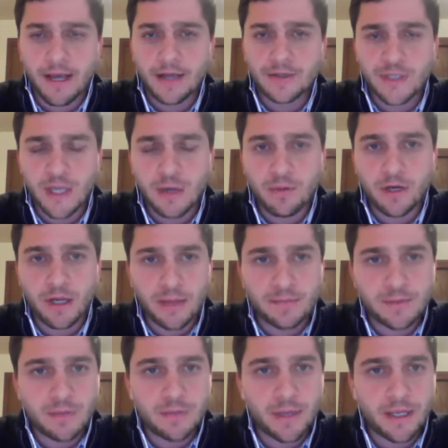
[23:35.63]
I'll say when it
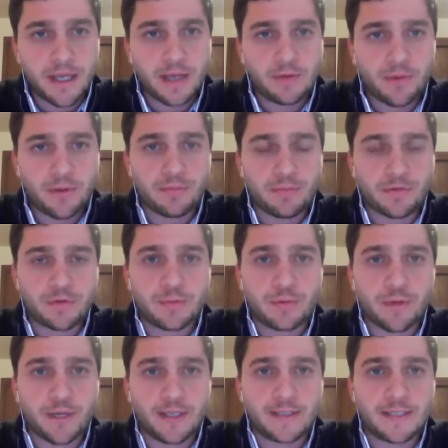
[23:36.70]
comes to Medicaid
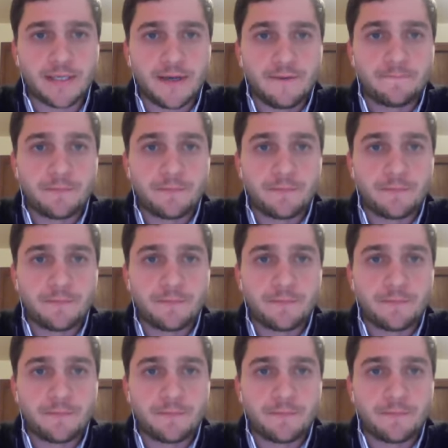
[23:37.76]
reimbursement rates,